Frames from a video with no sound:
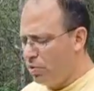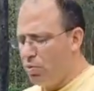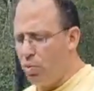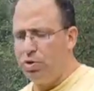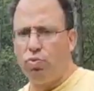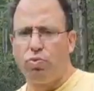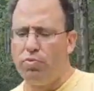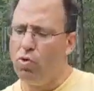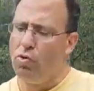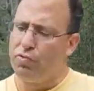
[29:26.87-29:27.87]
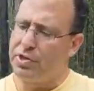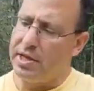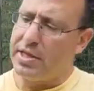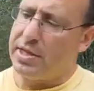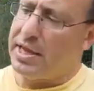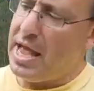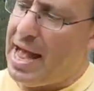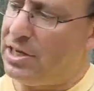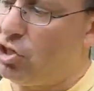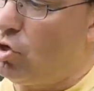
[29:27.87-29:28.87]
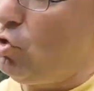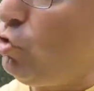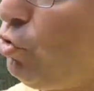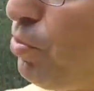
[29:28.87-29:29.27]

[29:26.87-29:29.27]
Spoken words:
When you remove the gas tube,